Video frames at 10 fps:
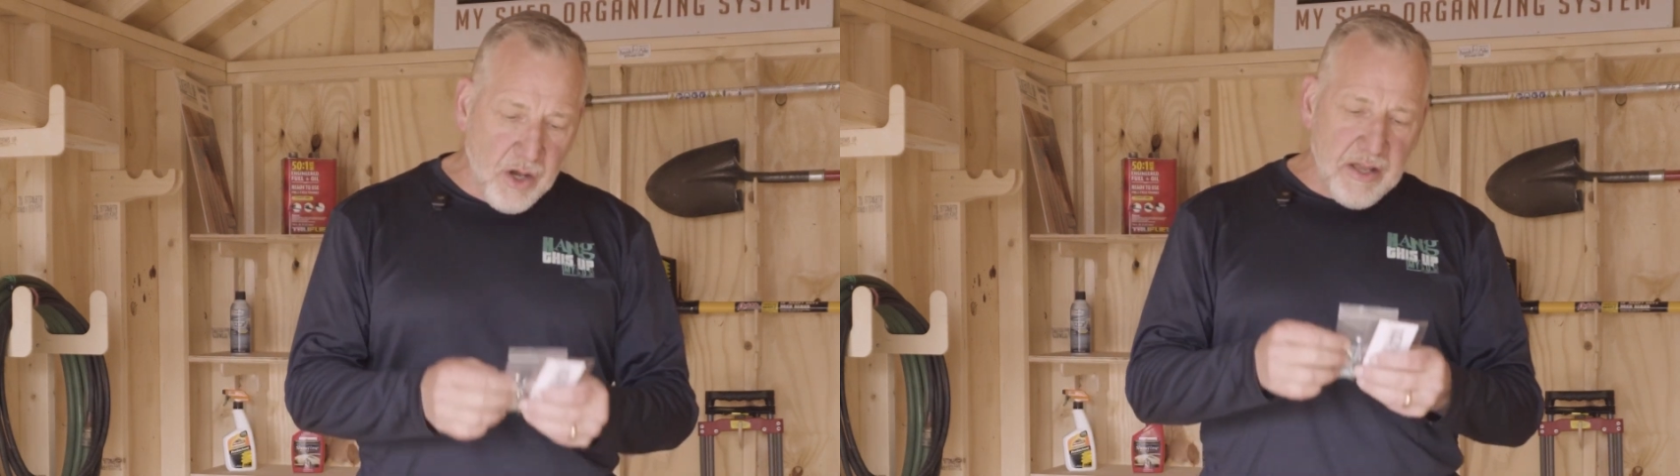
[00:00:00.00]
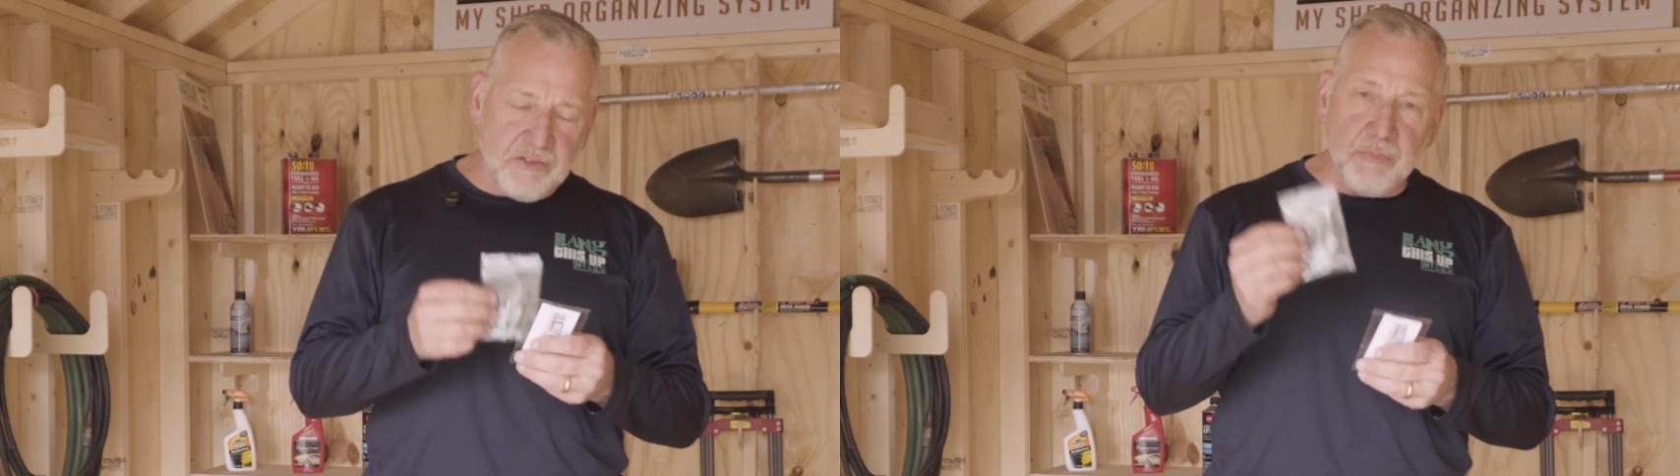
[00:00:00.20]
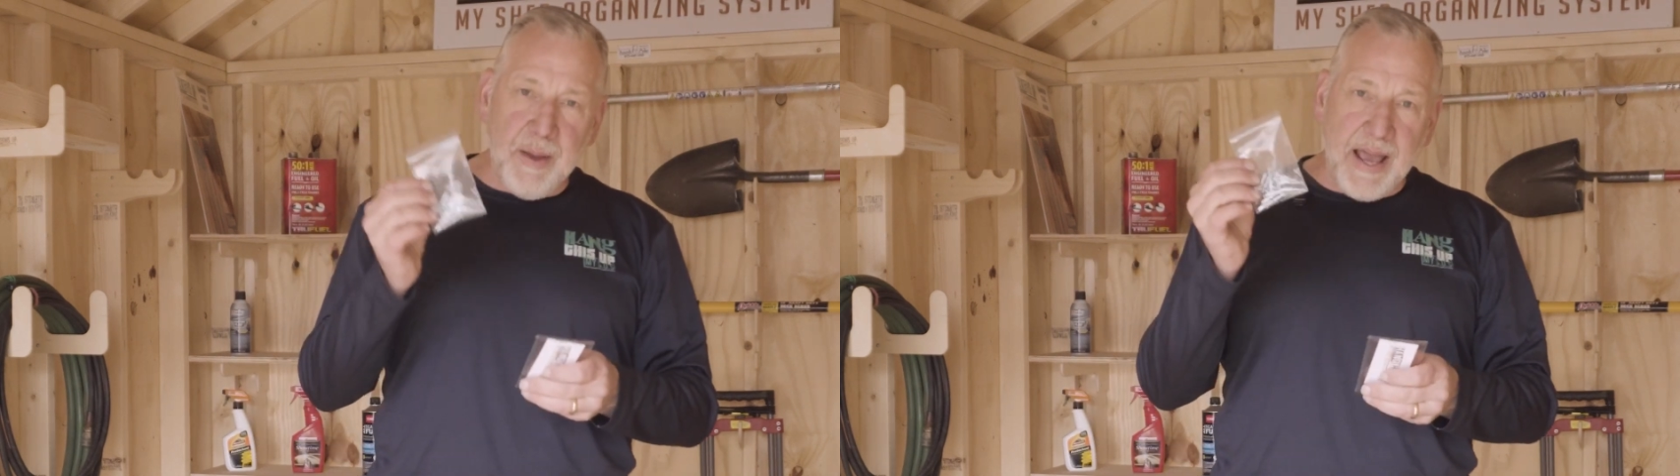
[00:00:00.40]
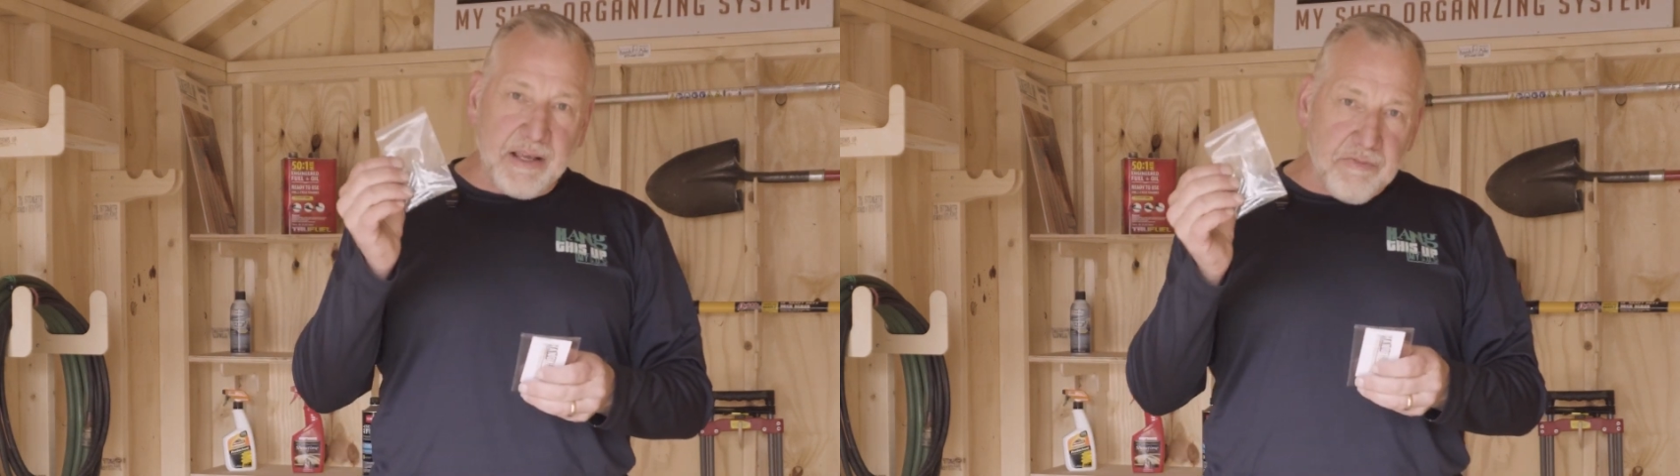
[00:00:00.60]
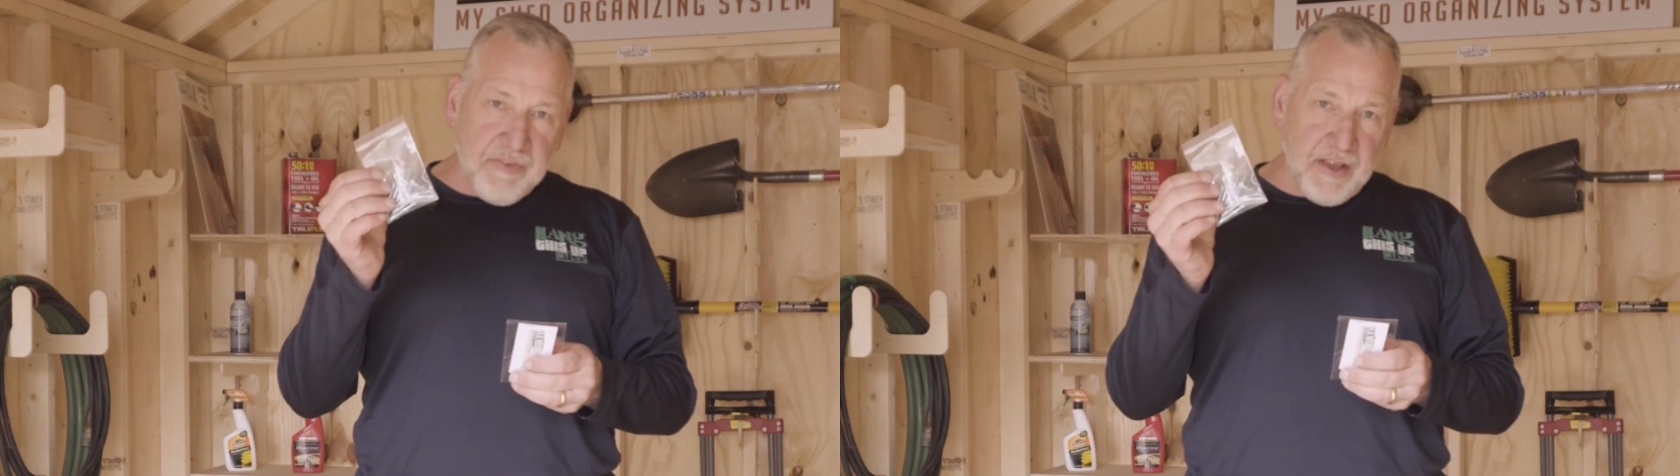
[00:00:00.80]
is a
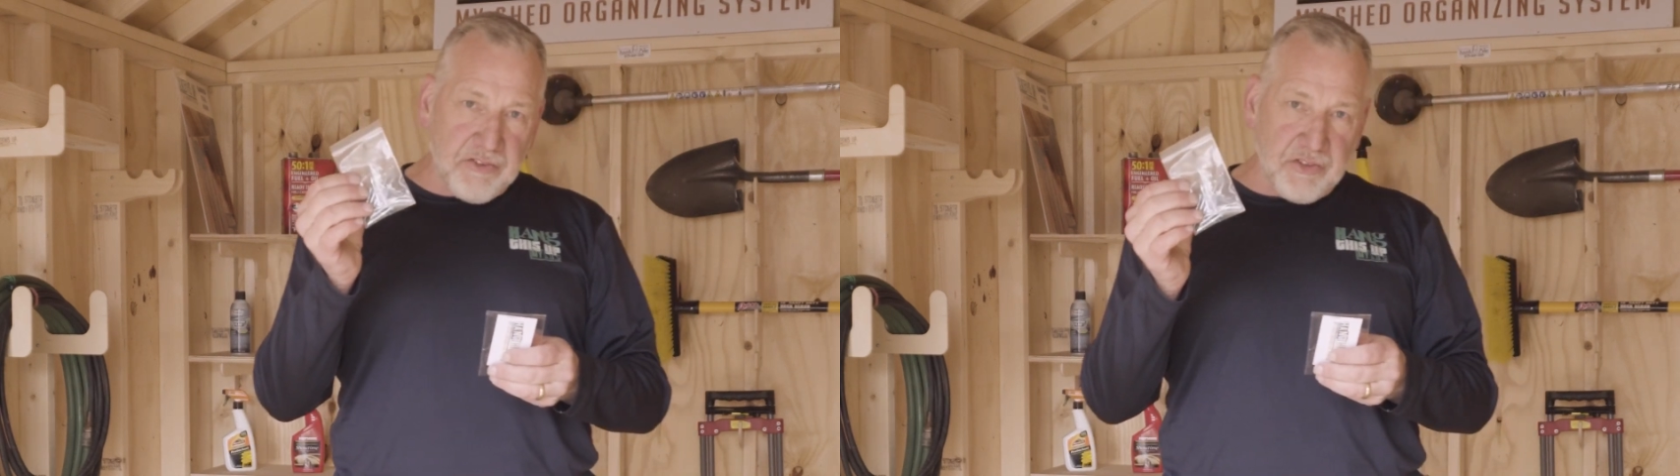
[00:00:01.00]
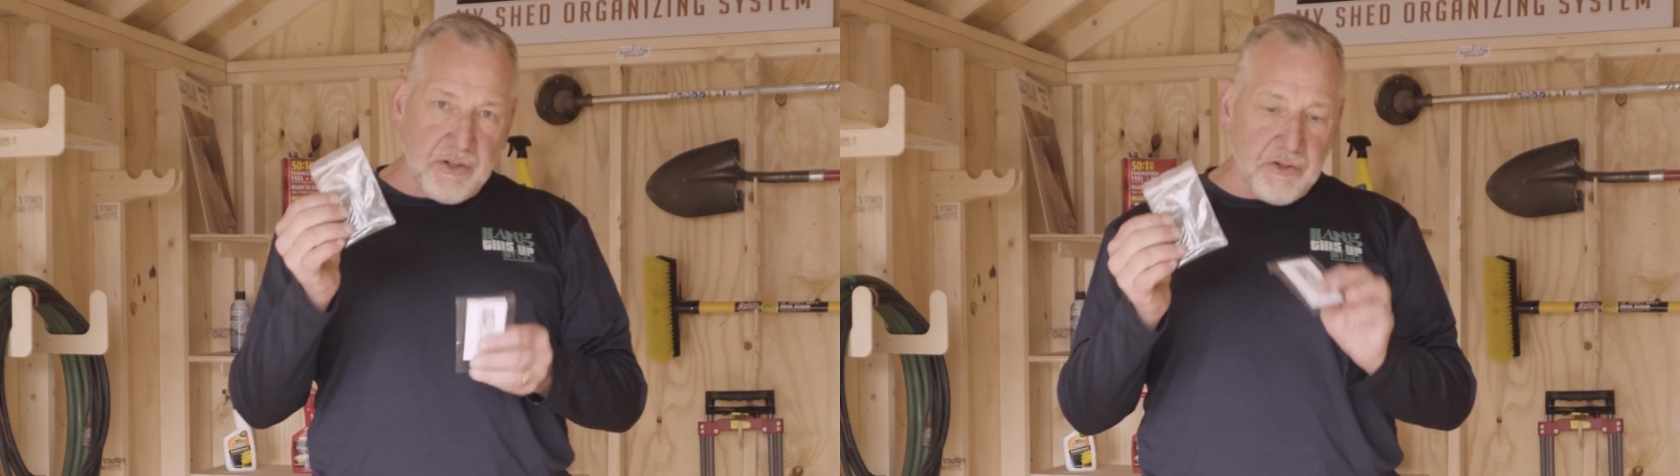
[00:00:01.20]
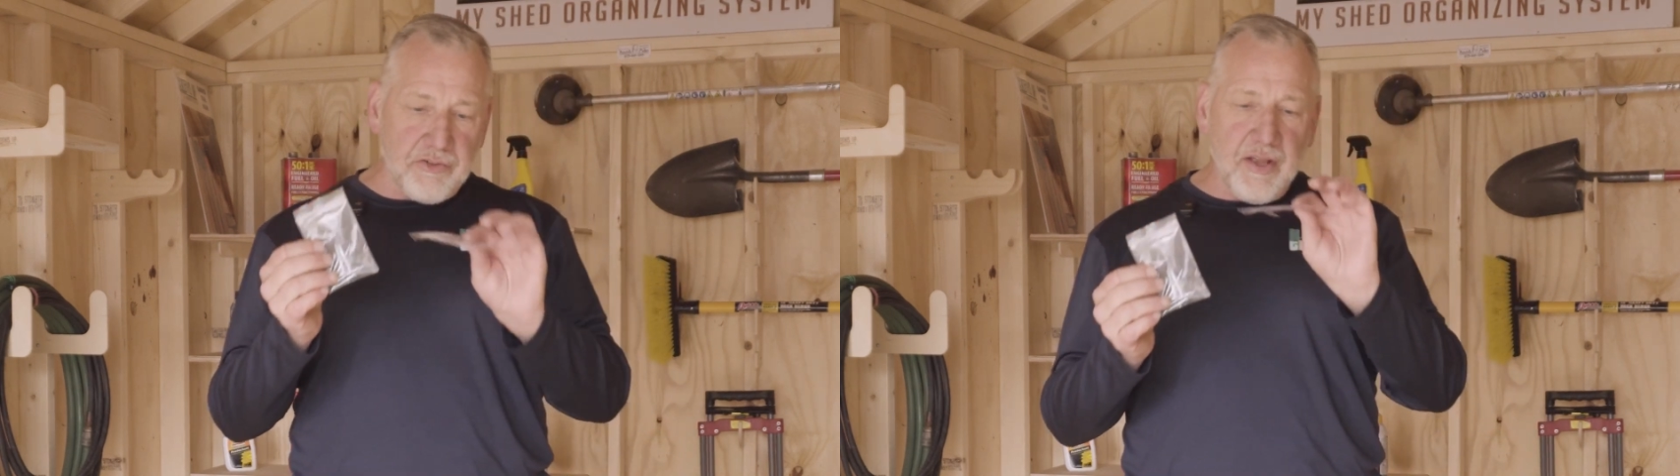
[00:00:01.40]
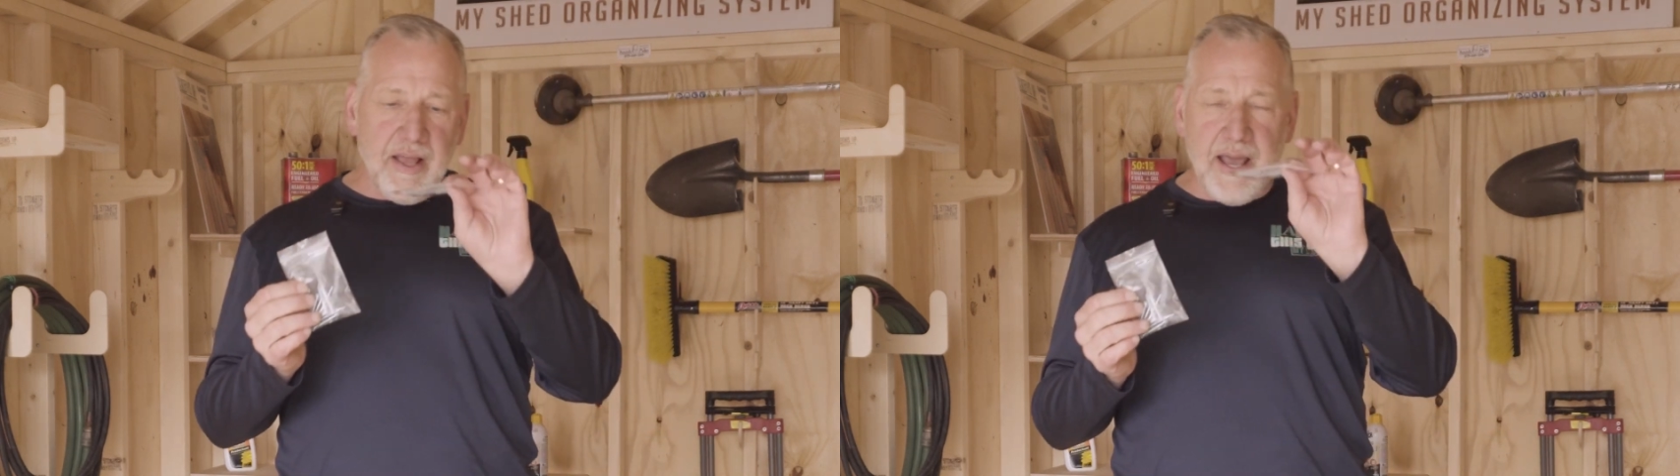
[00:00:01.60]
pack of fasteners